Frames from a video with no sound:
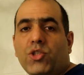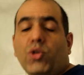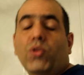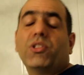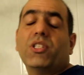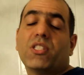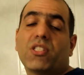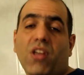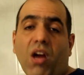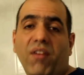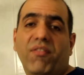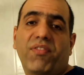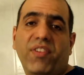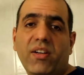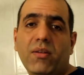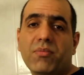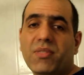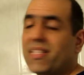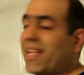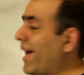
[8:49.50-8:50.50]
So this
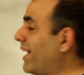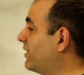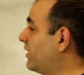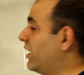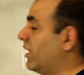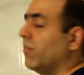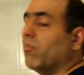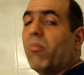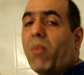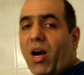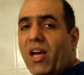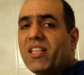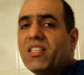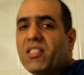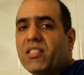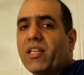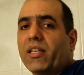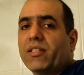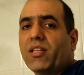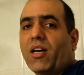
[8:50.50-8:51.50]
confirms that in my
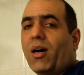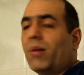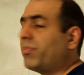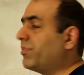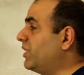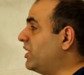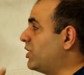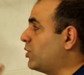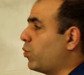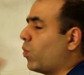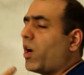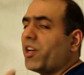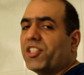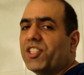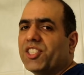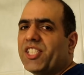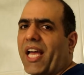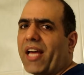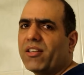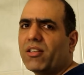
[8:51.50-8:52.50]
setup, this
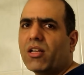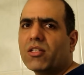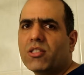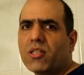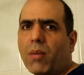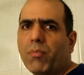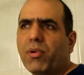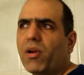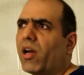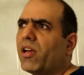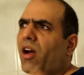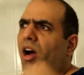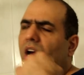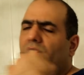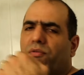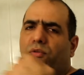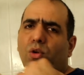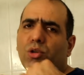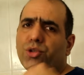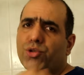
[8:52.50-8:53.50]
water cannot supply high
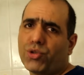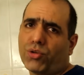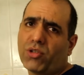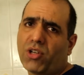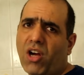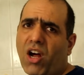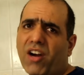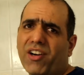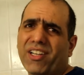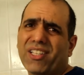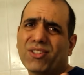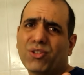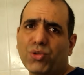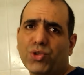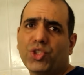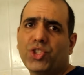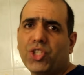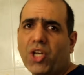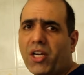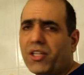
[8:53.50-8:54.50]
voltage or current to
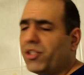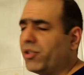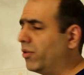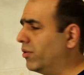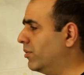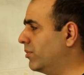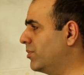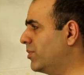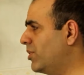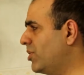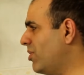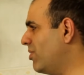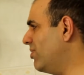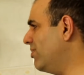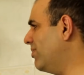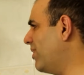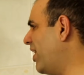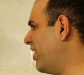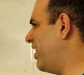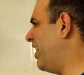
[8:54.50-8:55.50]
shock you.
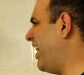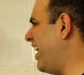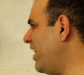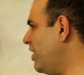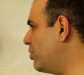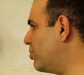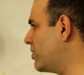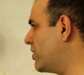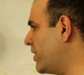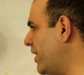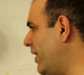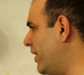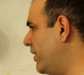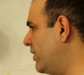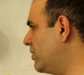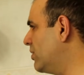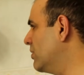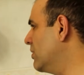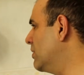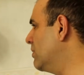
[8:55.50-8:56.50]
So I hate to say
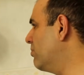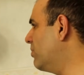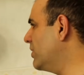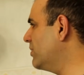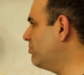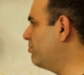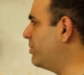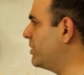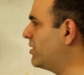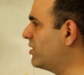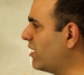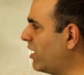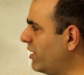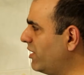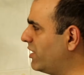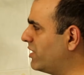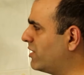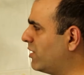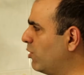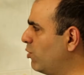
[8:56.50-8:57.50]
it, but beside
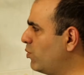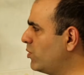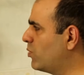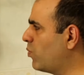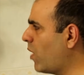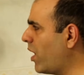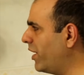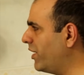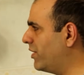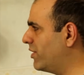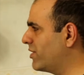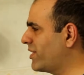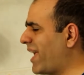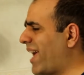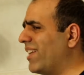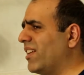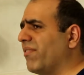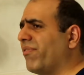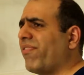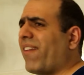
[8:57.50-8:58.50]
these loose wires
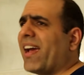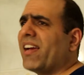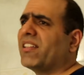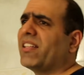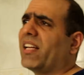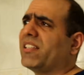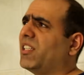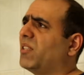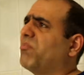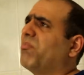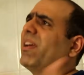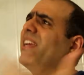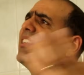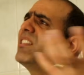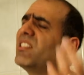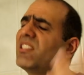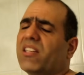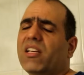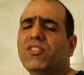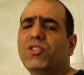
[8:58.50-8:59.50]
and the fact that it may
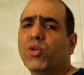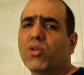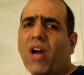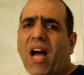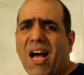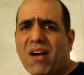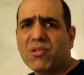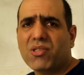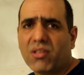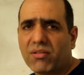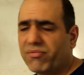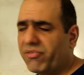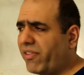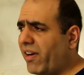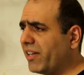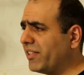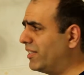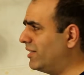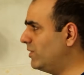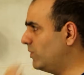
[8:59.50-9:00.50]
set your house on
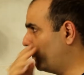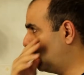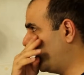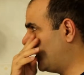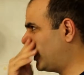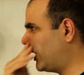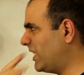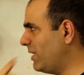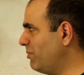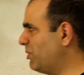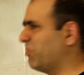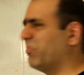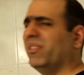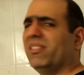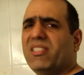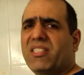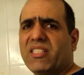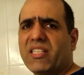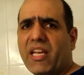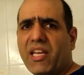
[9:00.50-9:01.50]
fire, it seems
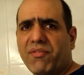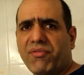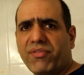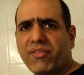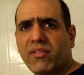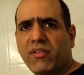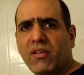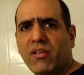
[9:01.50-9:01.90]
pretty safe.